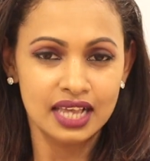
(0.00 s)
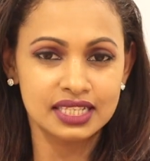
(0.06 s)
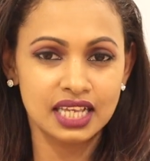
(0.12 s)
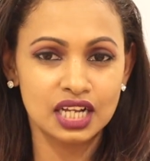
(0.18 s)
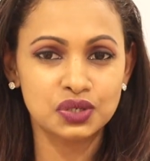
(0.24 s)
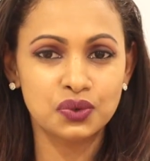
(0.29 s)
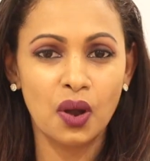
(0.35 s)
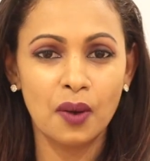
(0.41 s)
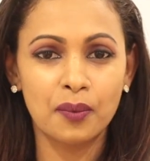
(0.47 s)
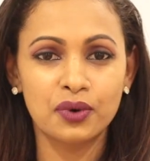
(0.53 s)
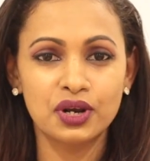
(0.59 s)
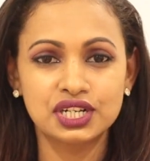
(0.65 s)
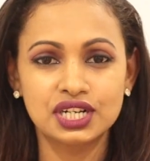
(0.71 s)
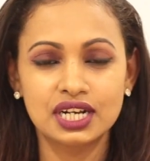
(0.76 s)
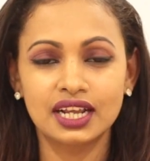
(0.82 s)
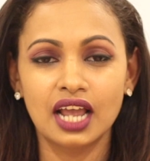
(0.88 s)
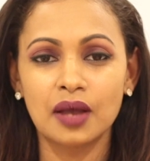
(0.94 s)
Such
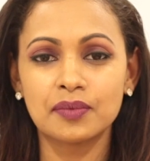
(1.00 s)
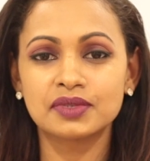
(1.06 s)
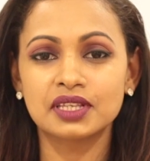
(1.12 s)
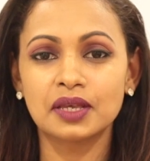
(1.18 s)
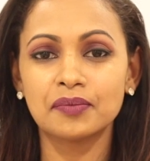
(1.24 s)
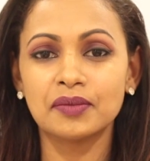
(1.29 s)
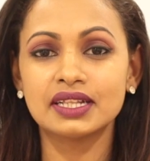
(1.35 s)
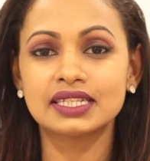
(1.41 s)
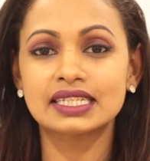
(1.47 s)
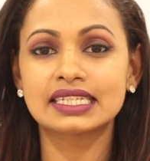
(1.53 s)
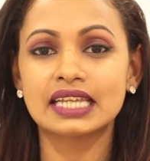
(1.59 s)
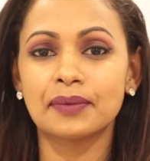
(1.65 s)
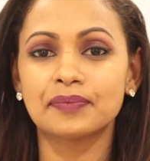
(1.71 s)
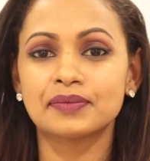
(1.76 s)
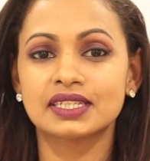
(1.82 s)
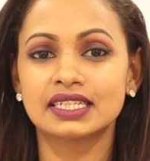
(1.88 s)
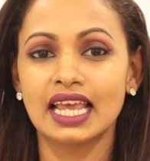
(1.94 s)
cooperation comes amid
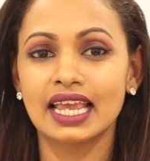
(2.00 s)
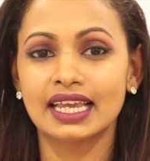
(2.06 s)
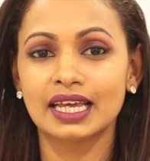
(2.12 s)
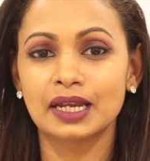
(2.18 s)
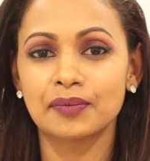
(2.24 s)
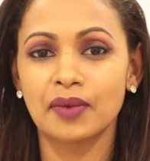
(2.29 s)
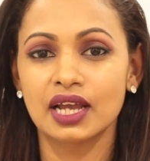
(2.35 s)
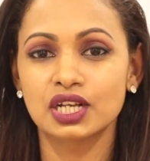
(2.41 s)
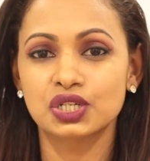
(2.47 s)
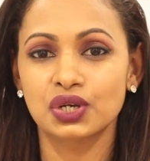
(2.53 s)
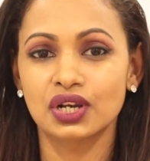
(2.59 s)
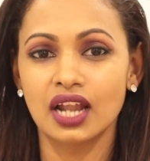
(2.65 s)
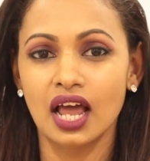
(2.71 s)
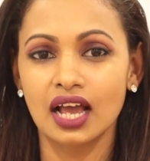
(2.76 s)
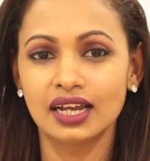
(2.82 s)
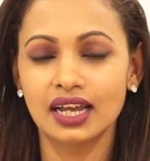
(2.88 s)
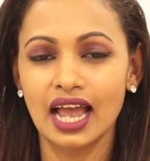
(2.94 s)
steps taken by Sri
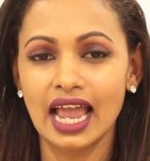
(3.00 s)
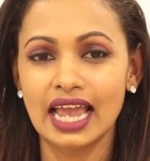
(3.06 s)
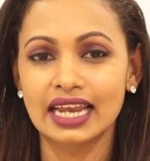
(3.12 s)
Lanka